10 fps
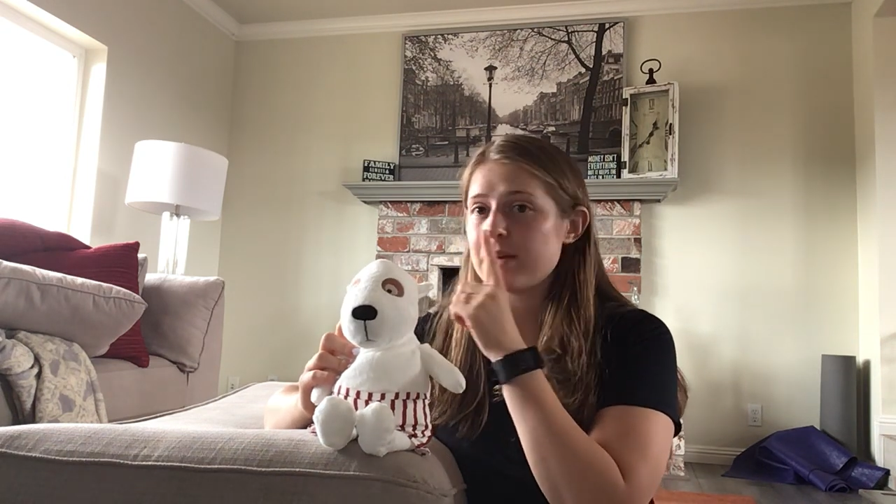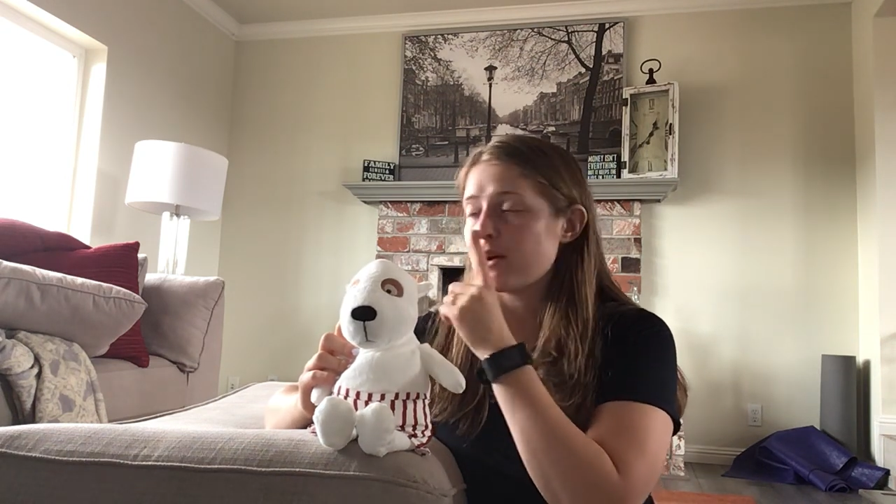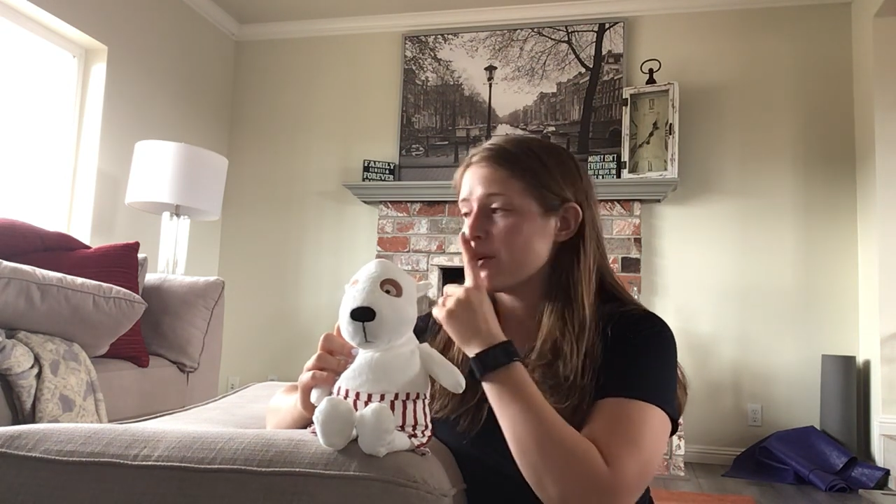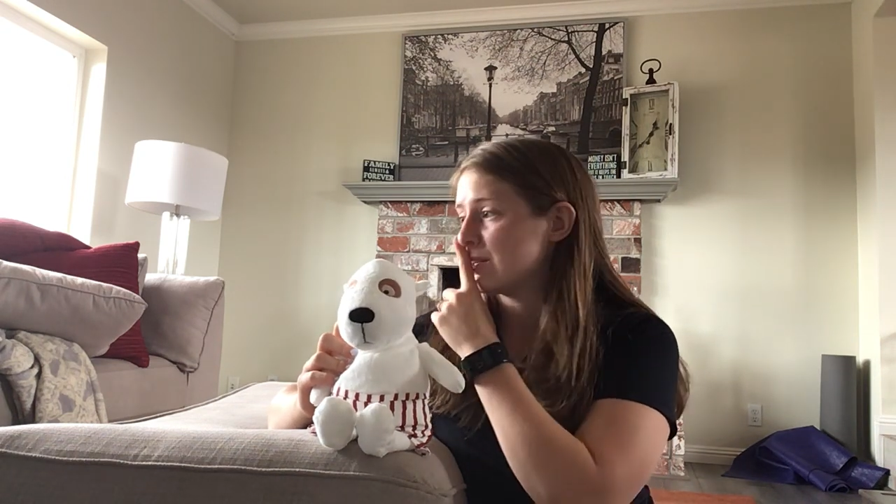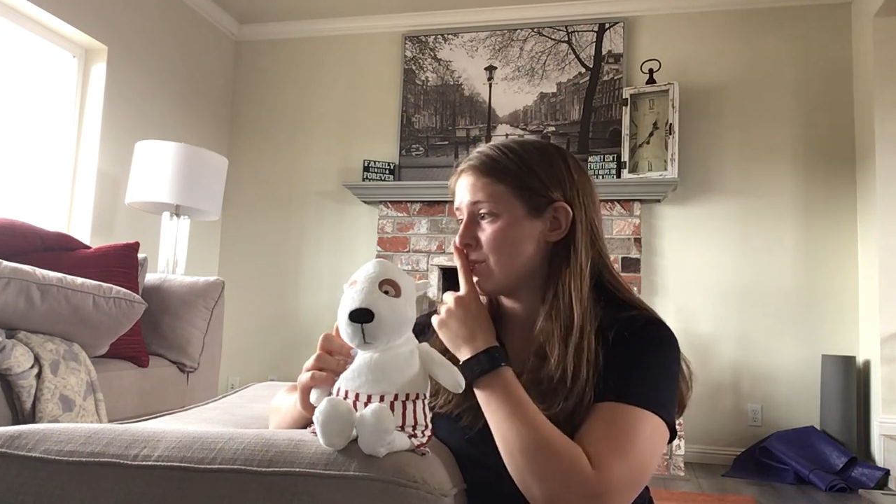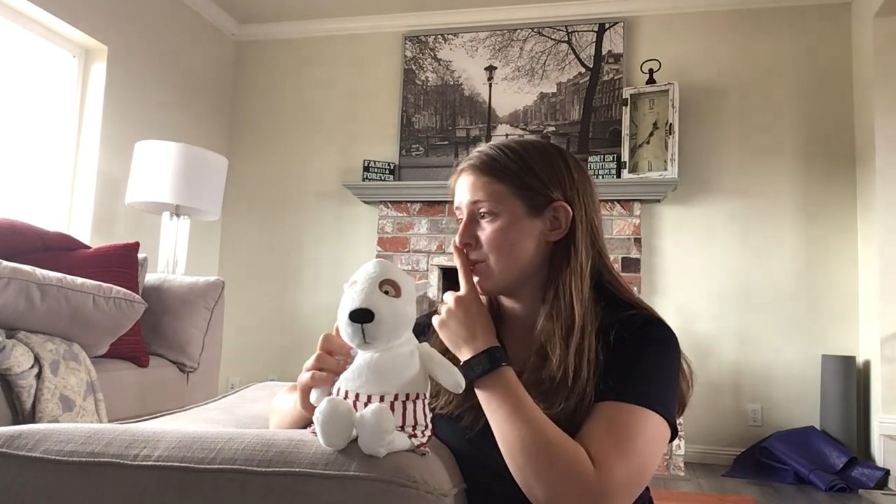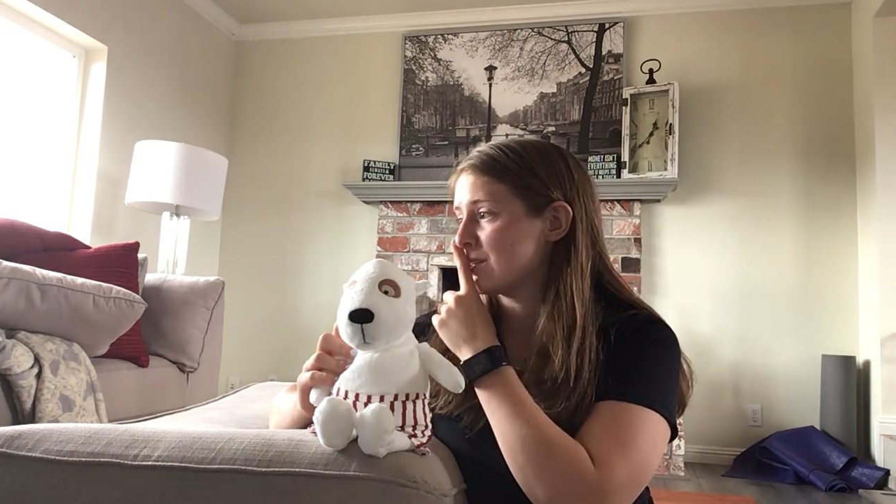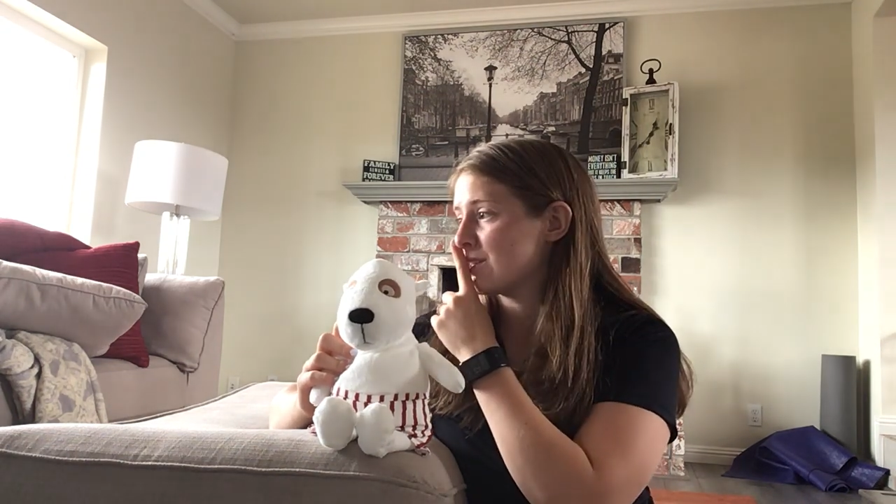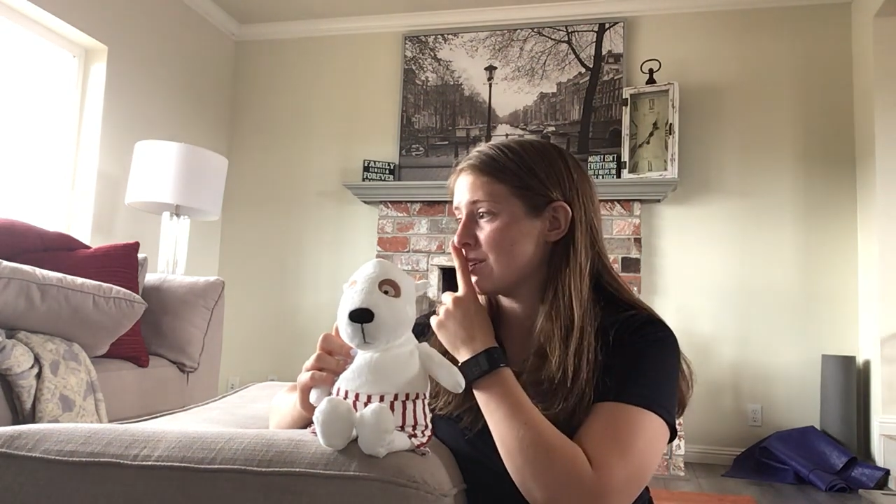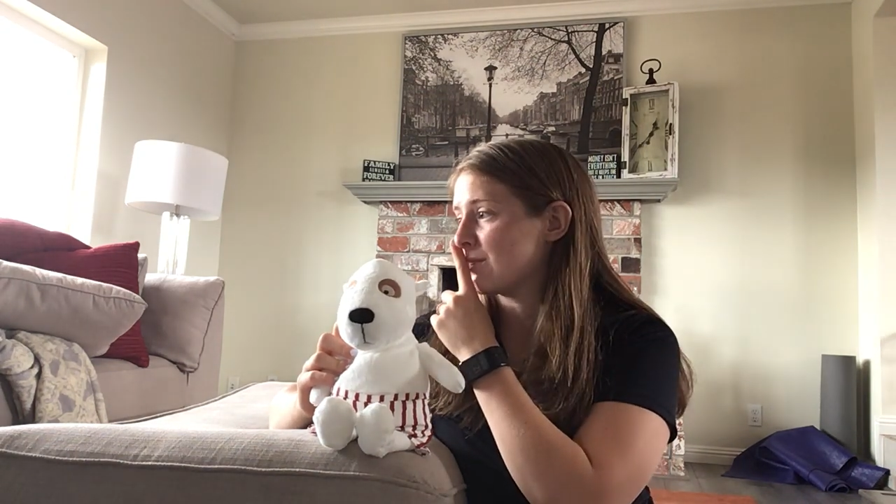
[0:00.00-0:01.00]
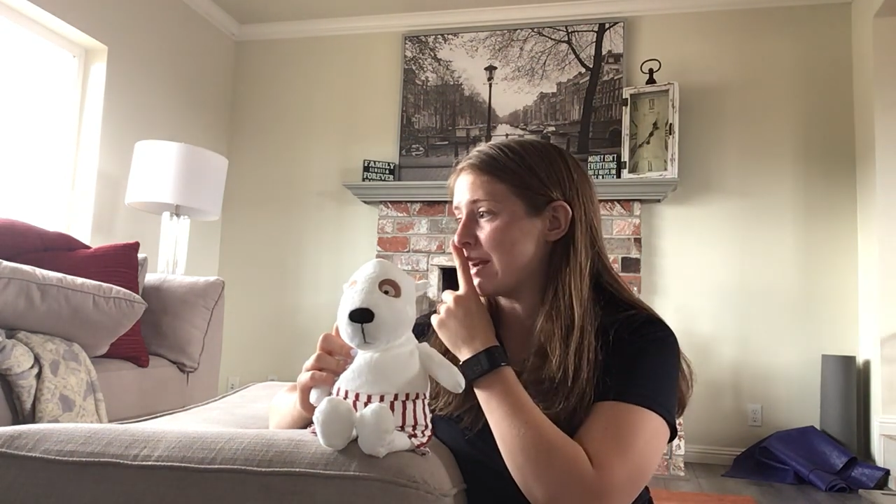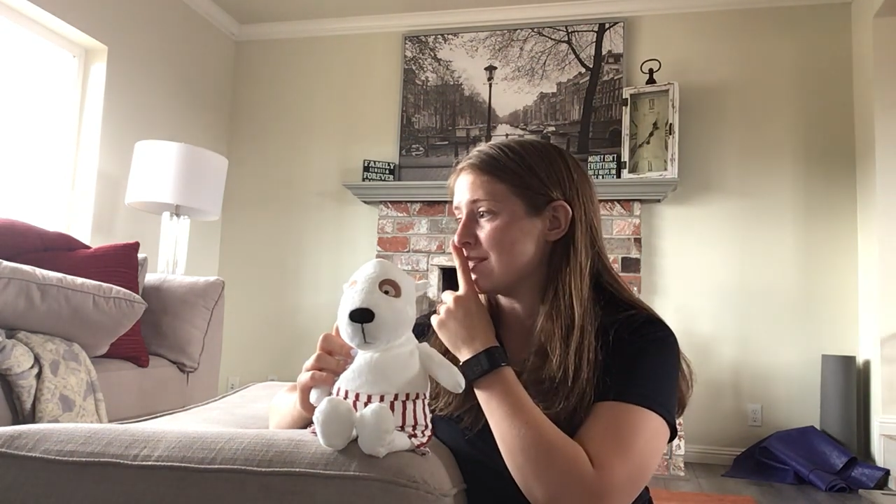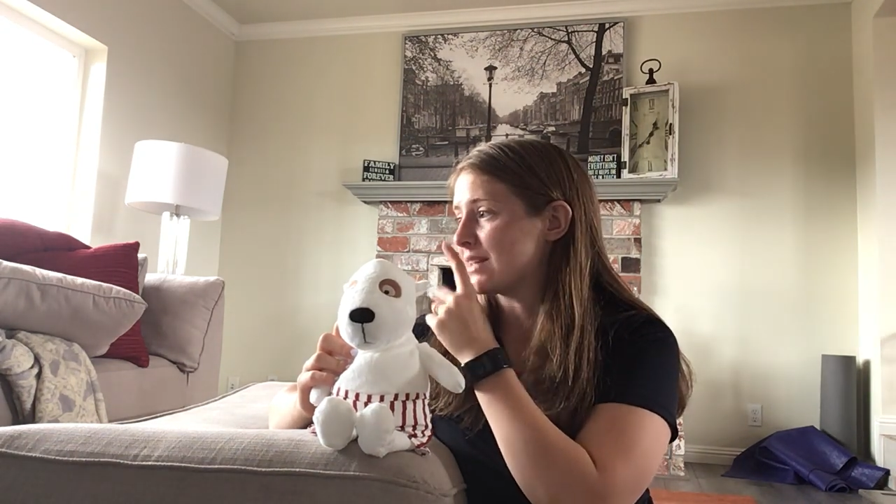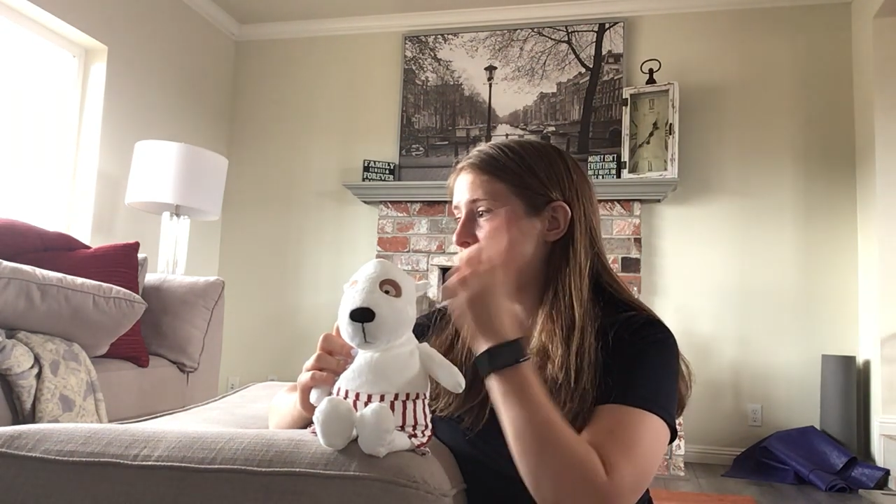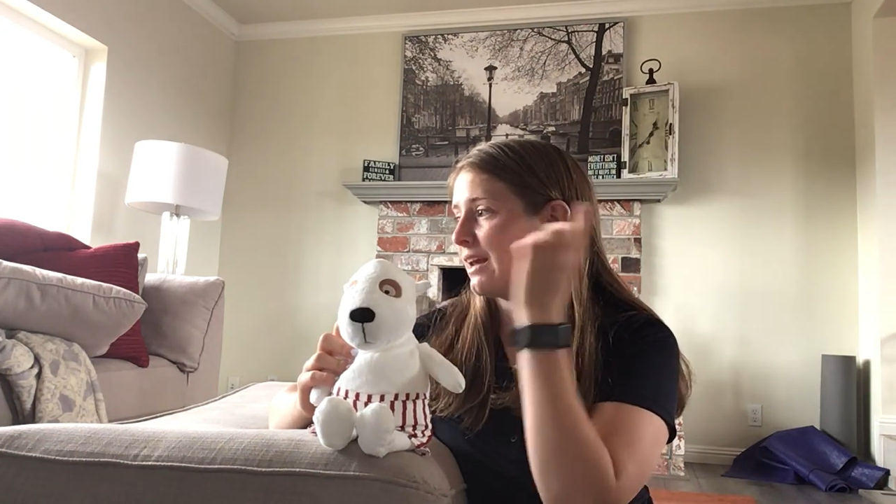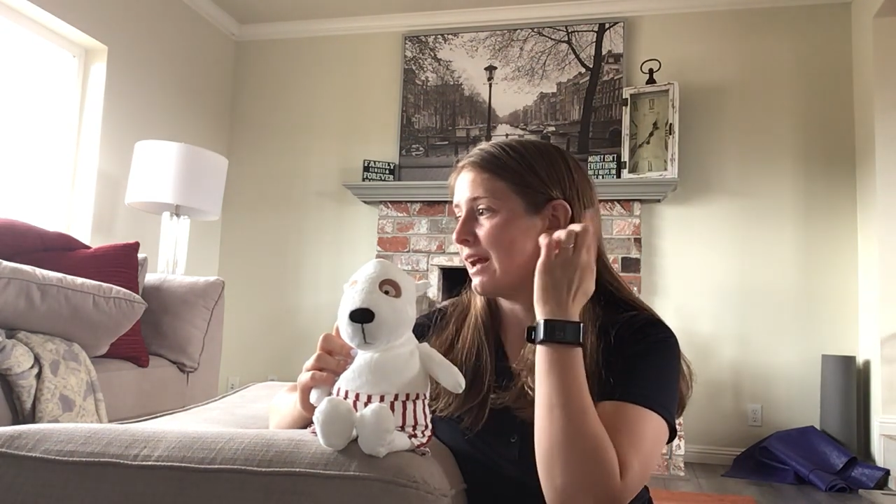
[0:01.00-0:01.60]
going towards their right side,